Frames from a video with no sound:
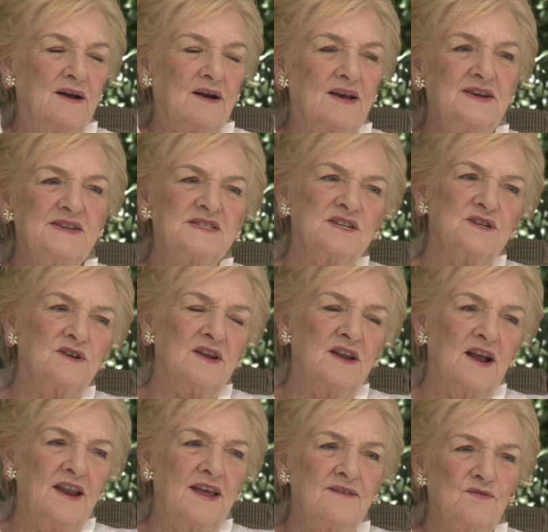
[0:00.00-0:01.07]
he said, "Can I
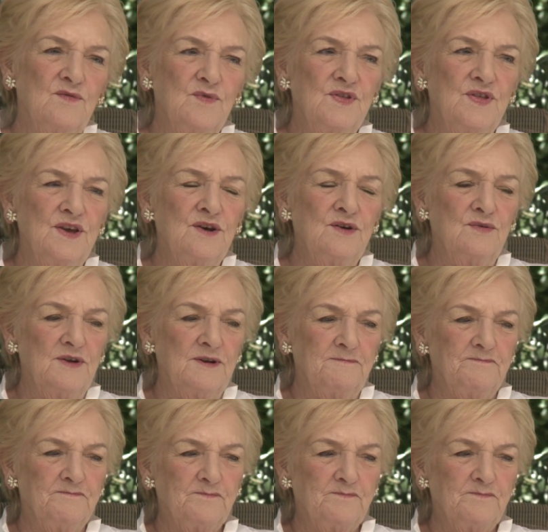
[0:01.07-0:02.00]
leave it with you?" And